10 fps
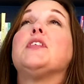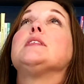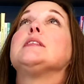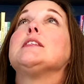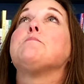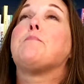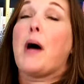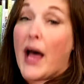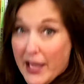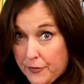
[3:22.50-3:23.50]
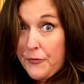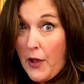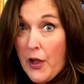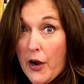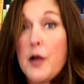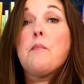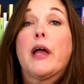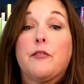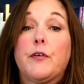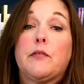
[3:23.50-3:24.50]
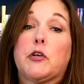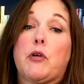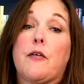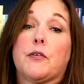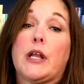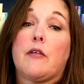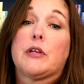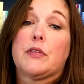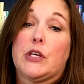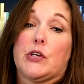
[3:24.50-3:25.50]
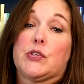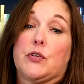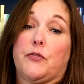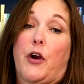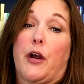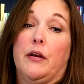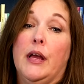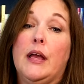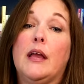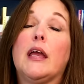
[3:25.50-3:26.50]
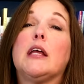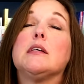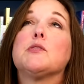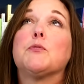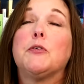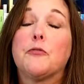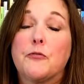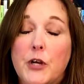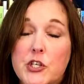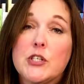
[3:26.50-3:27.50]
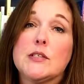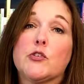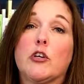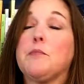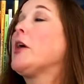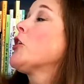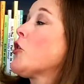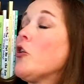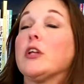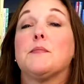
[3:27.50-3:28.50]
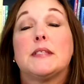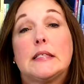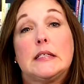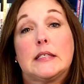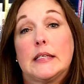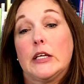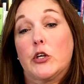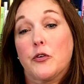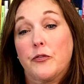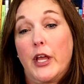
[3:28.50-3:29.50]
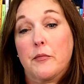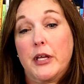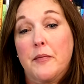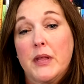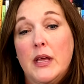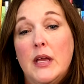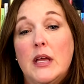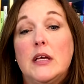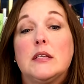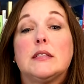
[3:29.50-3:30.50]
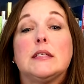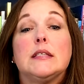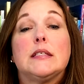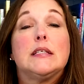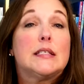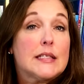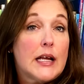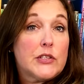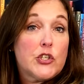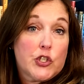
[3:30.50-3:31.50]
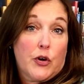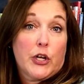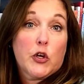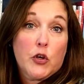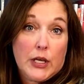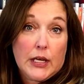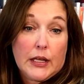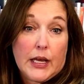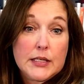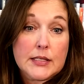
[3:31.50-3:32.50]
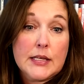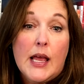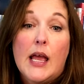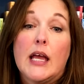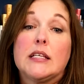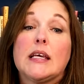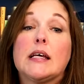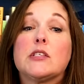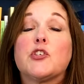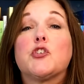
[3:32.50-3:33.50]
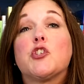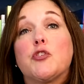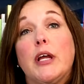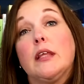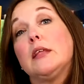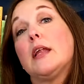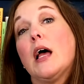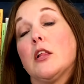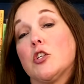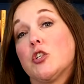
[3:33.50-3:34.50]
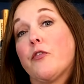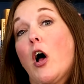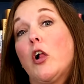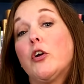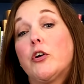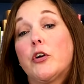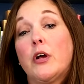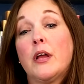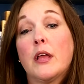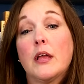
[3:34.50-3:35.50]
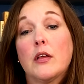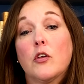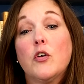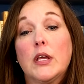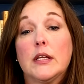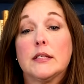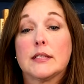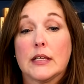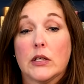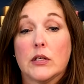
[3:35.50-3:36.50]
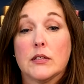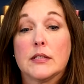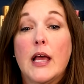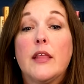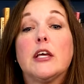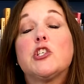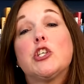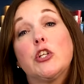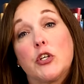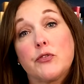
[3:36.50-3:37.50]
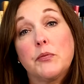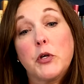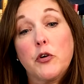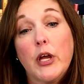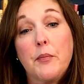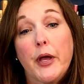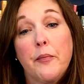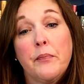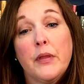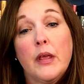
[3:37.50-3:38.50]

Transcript: This is by far my favorite graphic novel of the year so far. It is a refreshing story about a girl named Cici and her family. Cici decides to join a cooking class and test her strength and knowledge of all her cooking skills that she learned from her grandma.